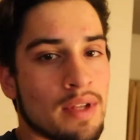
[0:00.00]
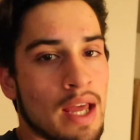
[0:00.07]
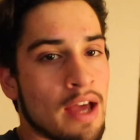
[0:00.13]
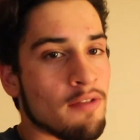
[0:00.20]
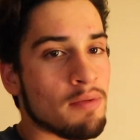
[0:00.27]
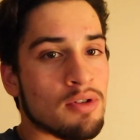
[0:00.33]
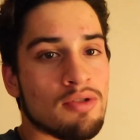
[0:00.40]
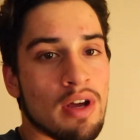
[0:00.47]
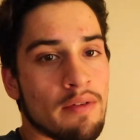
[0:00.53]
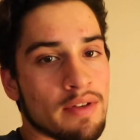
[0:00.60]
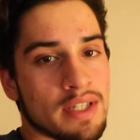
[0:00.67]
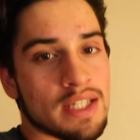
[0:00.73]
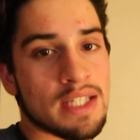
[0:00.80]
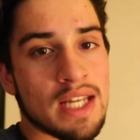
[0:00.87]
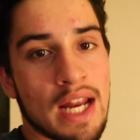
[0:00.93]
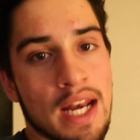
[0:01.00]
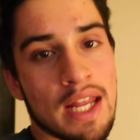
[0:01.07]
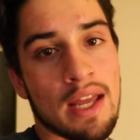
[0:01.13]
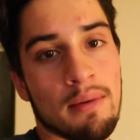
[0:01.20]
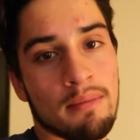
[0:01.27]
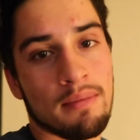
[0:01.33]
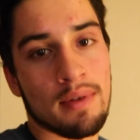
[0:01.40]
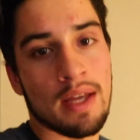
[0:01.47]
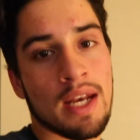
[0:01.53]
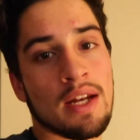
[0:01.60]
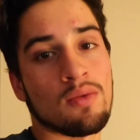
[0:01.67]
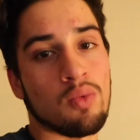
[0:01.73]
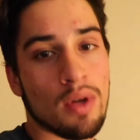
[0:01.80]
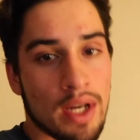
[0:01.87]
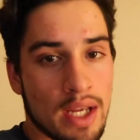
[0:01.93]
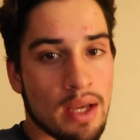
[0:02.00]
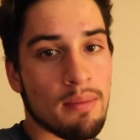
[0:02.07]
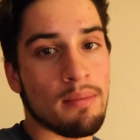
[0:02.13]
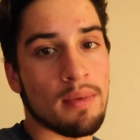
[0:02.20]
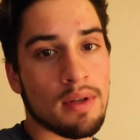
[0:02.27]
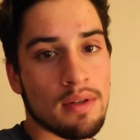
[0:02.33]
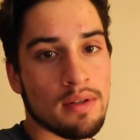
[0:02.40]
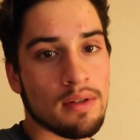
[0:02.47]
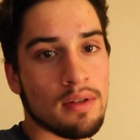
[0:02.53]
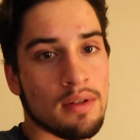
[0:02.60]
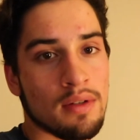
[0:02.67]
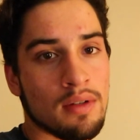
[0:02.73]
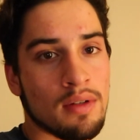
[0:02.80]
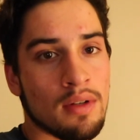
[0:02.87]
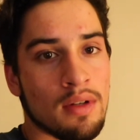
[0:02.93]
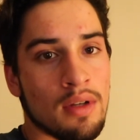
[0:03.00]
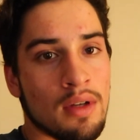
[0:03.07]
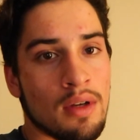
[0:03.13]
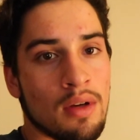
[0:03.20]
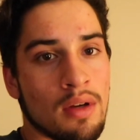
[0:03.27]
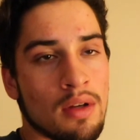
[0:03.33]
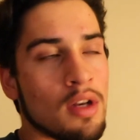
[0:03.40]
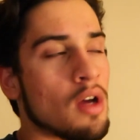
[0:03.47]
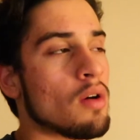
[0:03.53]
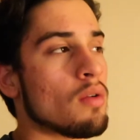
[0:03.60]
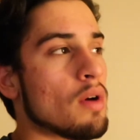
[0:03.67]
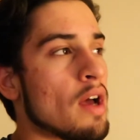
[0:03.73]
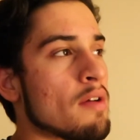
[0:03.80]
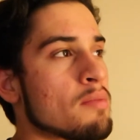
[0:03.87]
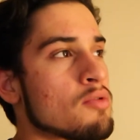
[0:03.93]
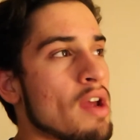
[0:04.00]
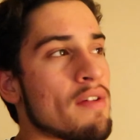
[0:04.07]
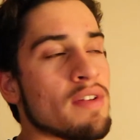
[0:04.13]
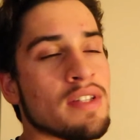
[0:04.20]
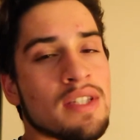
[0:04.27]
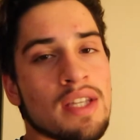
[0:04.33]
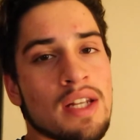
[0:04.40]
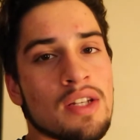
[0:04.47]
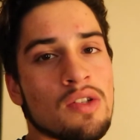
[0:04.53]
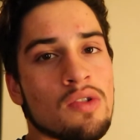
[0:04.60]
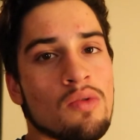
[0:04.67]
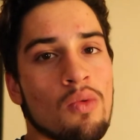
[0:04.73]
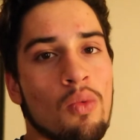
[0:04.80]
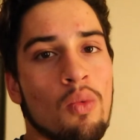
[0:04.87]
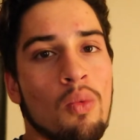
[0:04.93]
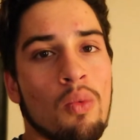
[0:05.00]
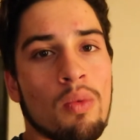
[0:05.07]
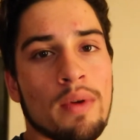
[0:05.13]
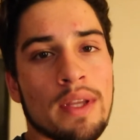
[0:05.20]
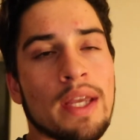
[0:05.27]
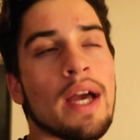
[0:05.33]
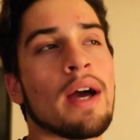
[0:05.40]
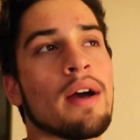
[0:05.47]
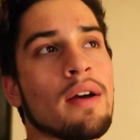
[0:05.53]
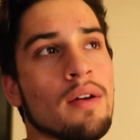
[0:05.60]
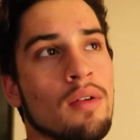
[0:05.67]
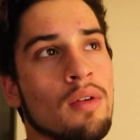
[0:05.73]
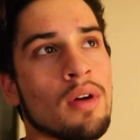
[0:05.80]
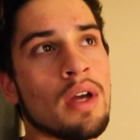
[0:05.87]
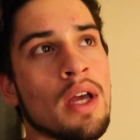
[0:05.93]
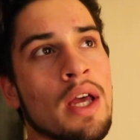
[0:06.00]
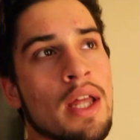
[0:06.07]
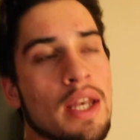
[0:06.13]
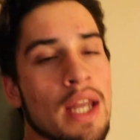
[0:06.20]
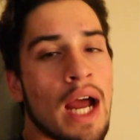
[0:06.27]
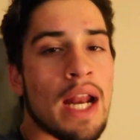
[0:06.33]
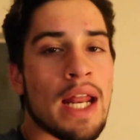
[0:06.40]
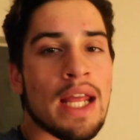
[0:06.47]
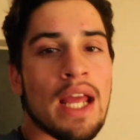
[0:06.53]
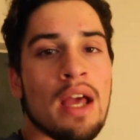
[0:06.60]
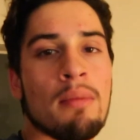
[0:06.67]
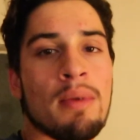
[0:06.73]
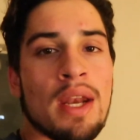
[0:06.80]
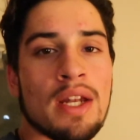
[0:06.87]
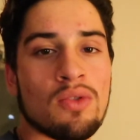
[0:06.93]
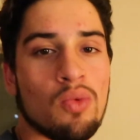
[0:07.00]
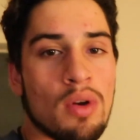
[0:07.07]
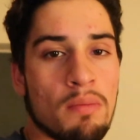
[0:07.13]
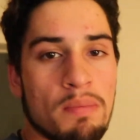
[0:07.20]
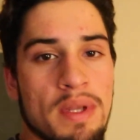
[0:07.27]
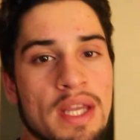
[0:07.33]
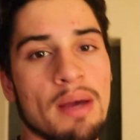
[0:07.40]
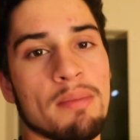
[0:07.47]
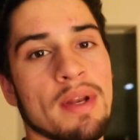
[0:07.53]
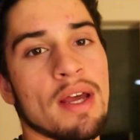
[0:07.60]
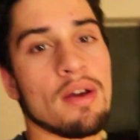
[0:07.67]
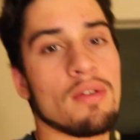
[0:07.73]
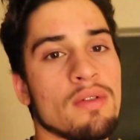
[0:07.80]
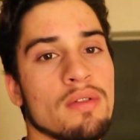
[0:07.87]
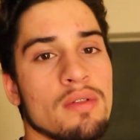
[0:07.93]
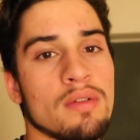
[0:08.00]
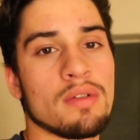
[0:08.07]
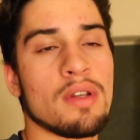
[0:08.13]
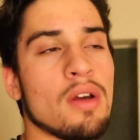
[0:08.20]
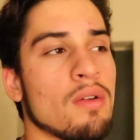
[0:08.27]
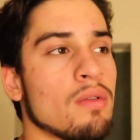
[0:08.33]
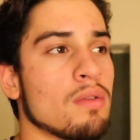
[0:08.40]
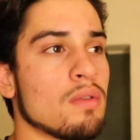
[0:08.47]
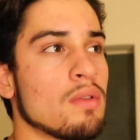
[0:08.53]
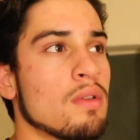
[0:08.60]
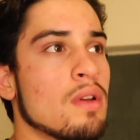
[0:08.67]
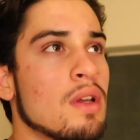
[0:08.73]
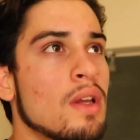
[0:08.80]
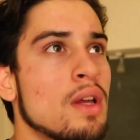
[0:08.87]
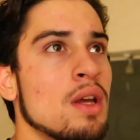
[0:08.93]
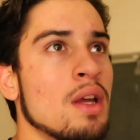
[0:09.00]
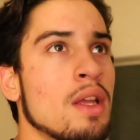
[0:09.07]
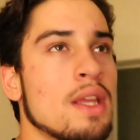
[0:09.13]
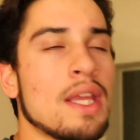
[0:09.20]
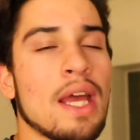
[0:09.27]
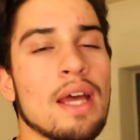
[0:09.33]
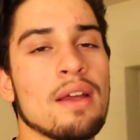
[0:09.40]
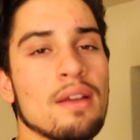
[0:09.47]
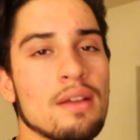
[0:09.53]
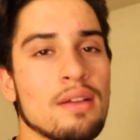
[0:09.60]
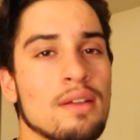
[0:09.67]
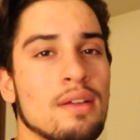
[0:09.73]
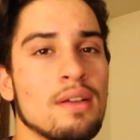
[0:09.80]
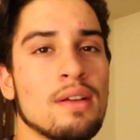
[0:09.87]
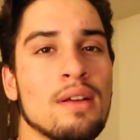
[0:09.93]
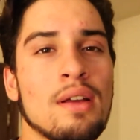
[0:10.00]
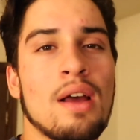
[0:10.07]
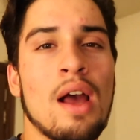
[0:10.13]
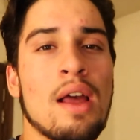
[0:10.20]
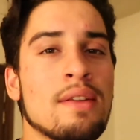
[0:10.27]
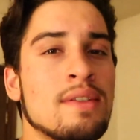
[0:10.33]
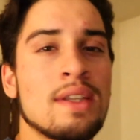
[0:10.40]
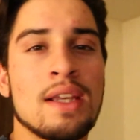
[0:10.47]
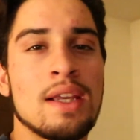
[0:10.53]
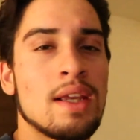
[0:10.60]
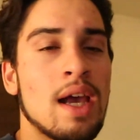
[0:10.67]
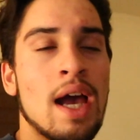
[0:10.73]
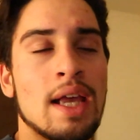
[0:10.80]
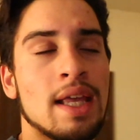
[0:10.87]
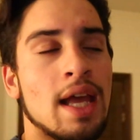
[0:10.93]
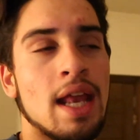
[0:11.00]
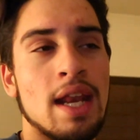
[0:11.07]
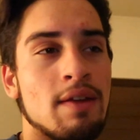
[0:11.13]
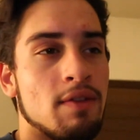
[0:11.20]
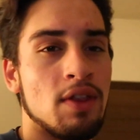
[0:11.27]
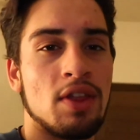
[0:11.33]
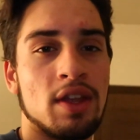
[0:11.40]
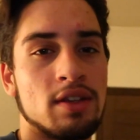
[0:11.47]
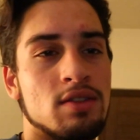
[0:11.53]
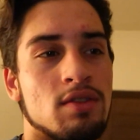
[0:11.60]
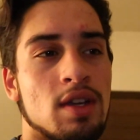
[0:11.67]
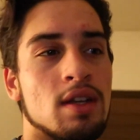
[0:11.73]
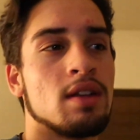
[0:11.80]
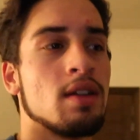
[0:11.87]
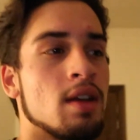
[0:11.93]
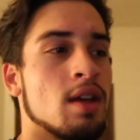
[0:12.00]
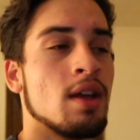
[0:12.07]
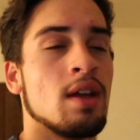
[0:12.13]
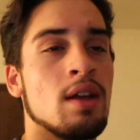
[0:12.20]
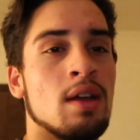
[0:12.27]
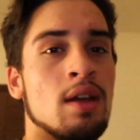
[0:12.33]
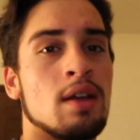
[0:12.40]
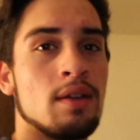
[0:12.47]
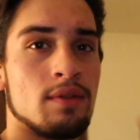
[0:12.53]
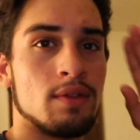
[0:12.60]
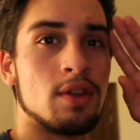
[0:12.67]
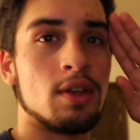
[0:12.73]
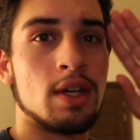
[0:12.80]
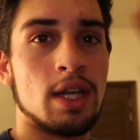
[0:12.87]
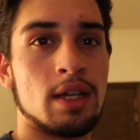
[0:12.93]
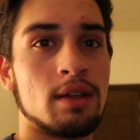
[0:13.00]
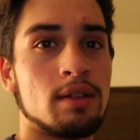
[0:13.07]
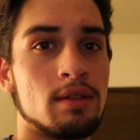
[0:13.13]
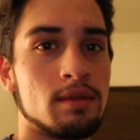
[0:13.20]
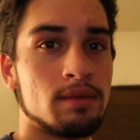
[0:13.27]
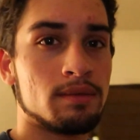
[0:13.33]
I've been traveling since nine A M and it's one A M No, I've been traveling since, yeah, nine A M and it's one P M now. No, yeah. See, I can't even think straight. Good night.